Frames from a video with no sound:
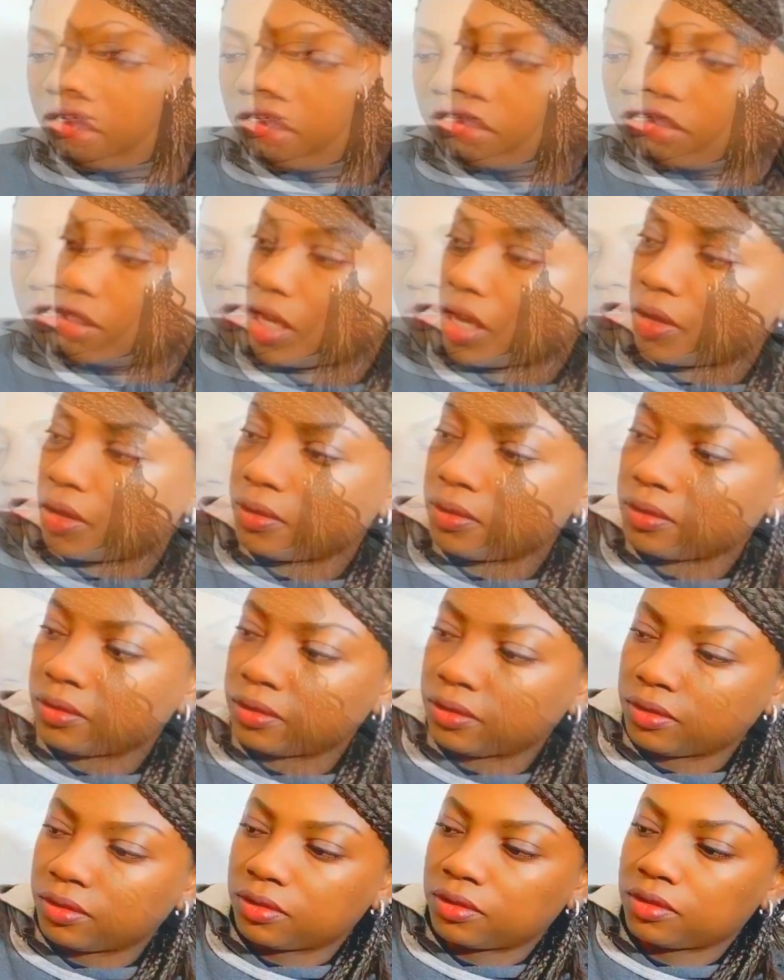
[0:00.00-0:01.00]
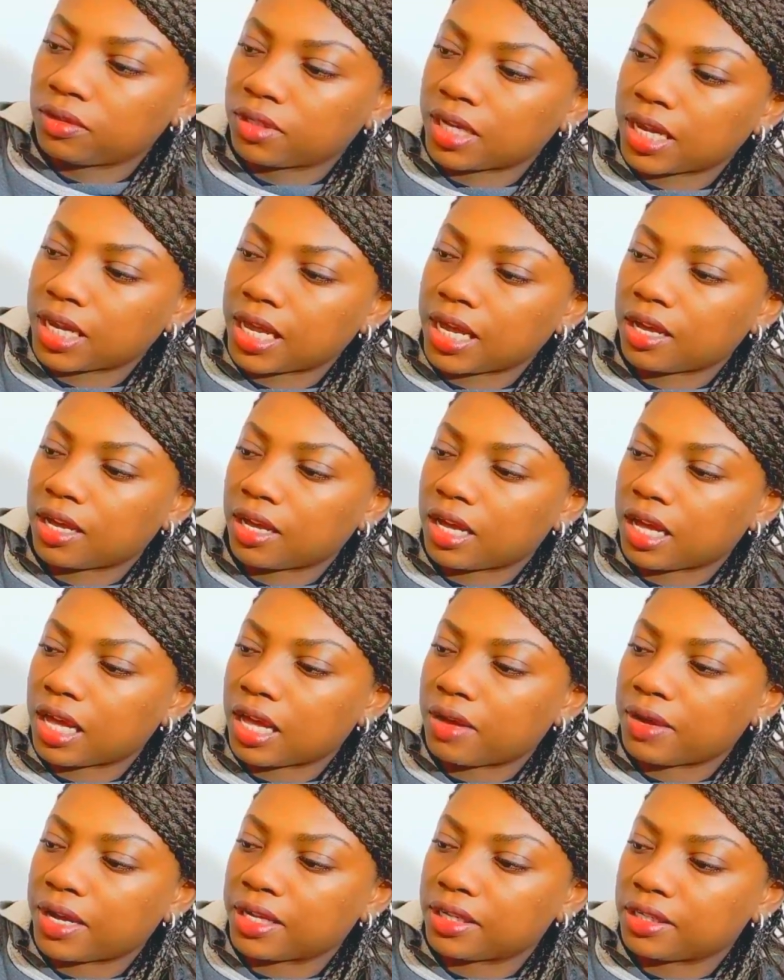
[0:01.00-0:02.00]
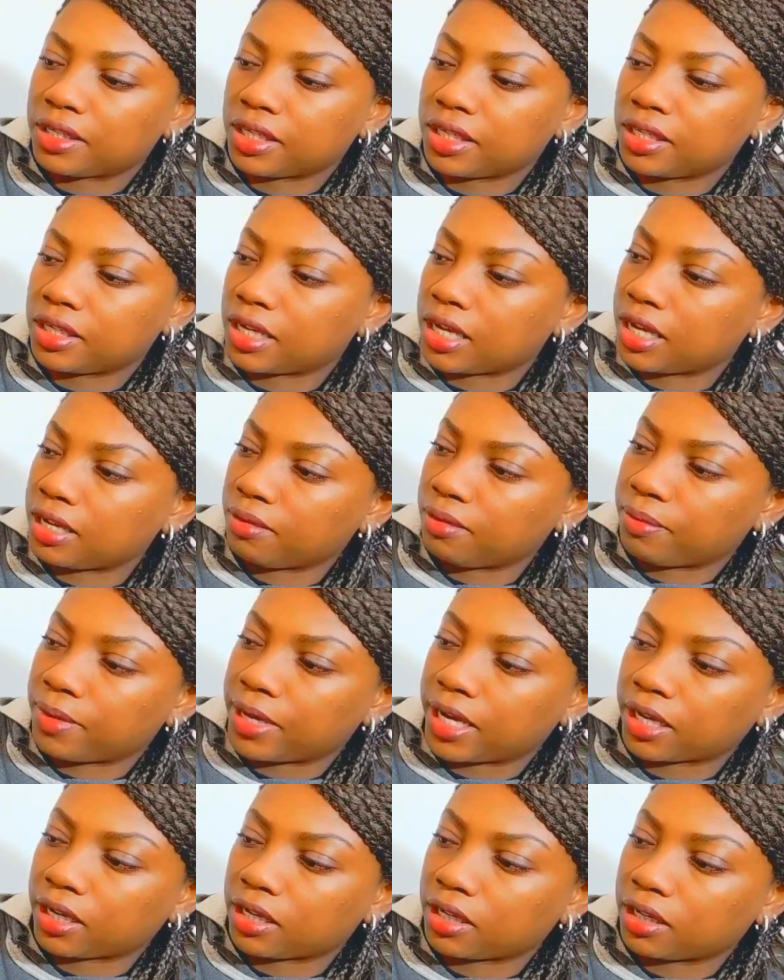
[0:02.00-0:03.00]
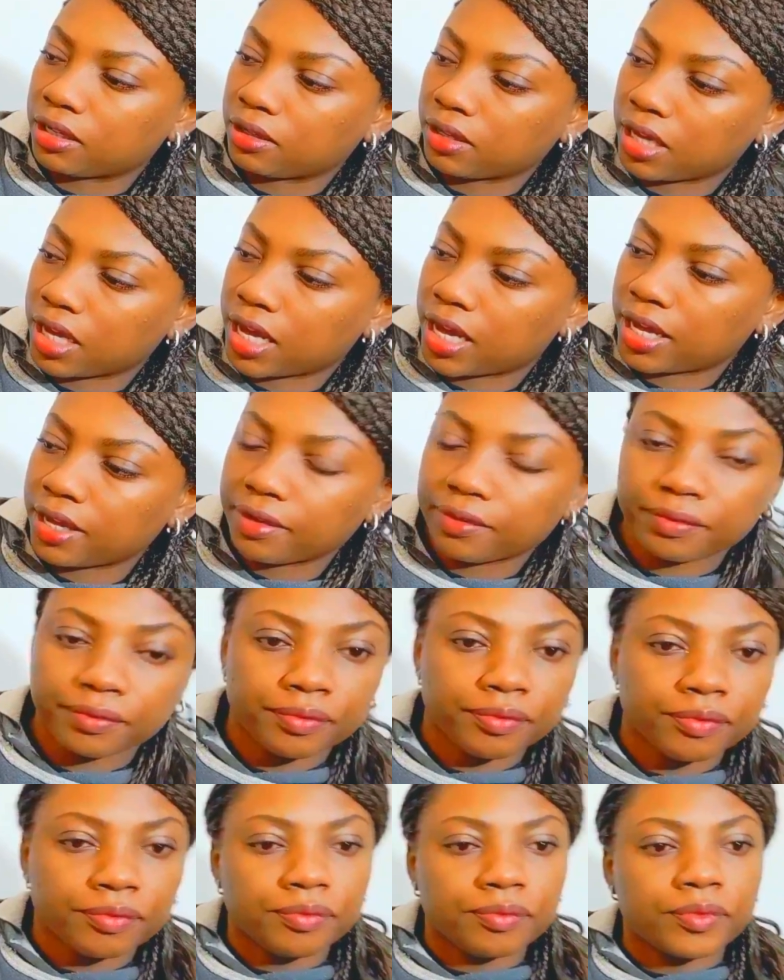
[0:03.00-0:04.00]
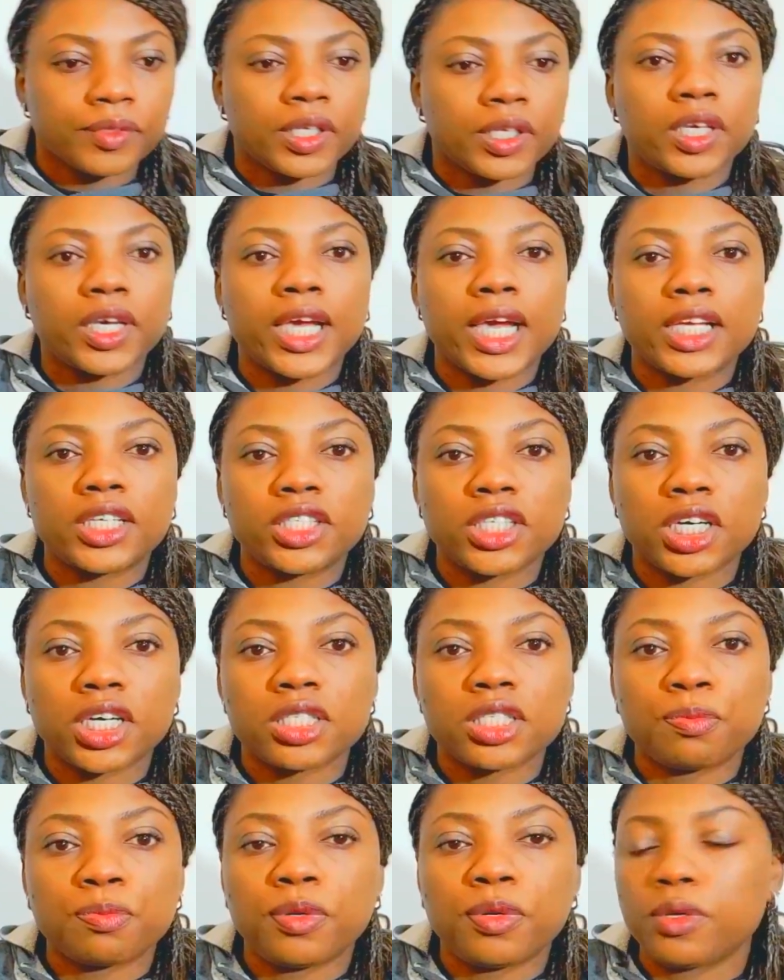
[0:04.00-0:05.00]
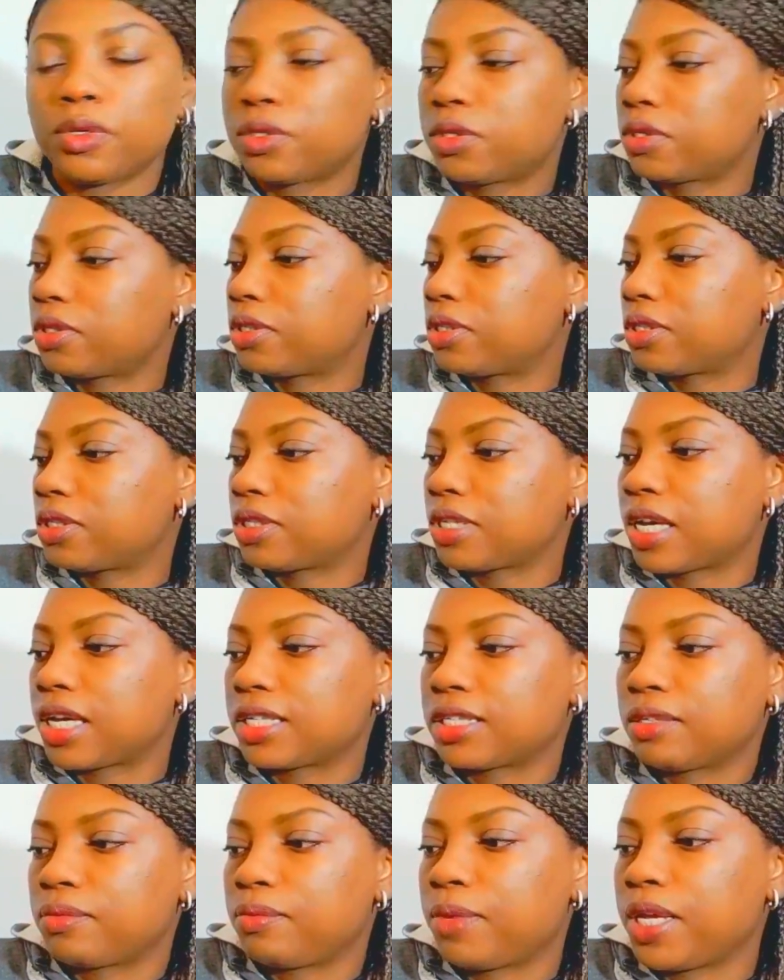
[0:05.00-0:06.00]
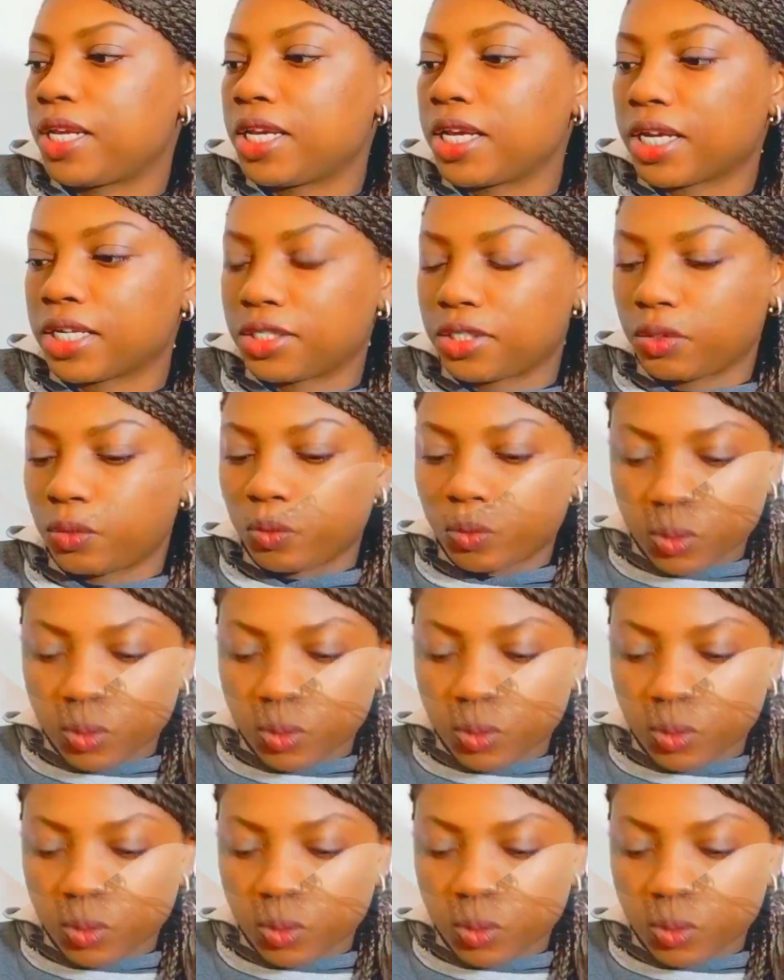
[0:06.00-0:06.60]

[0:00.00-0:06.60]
So look at how I did at the back, okay? You can just put as many as you